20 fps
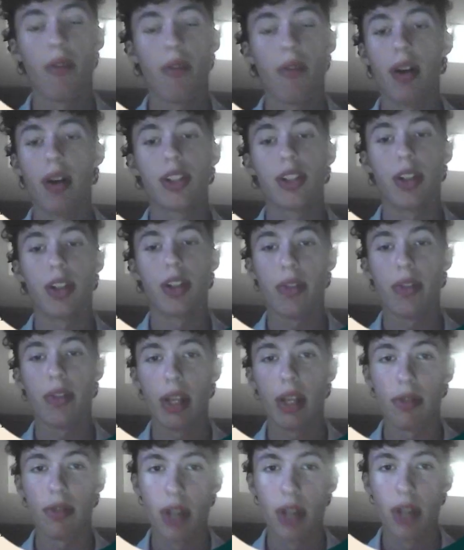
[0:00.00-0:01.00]
Function of
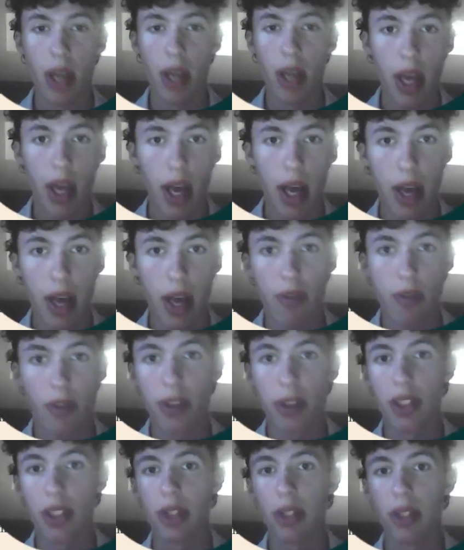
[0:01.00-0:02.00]
leaves. The
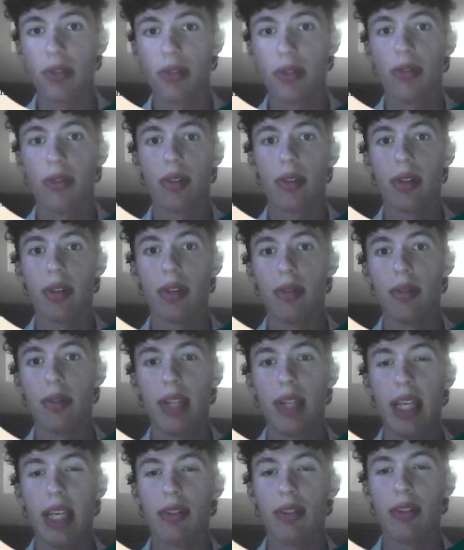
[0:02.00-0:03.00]
function of
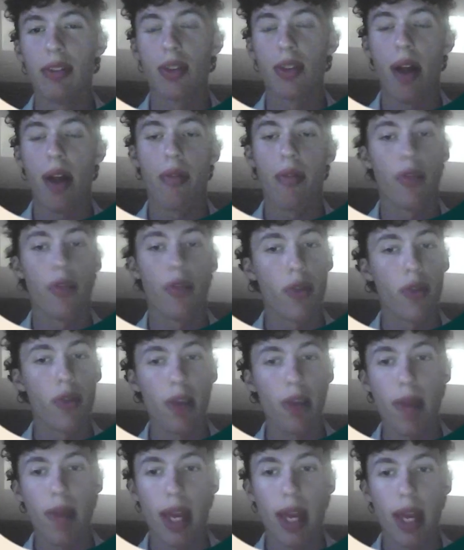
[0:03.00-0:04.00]
leaves surround
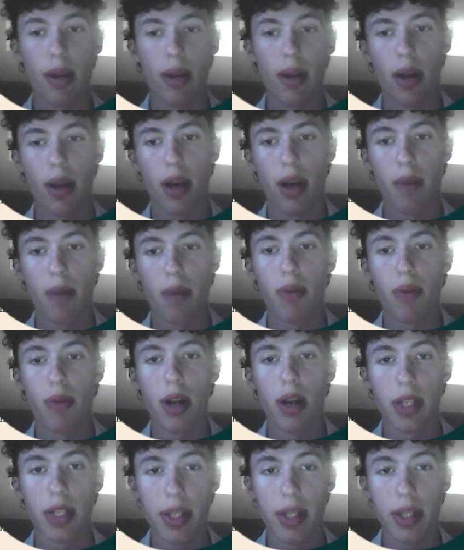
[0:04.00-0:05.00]
3 main
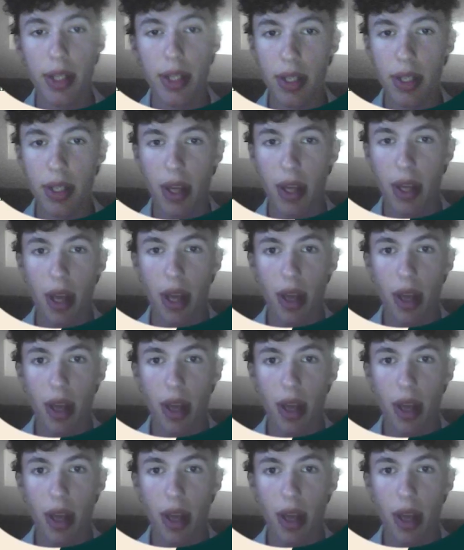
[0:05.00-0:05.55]
processes.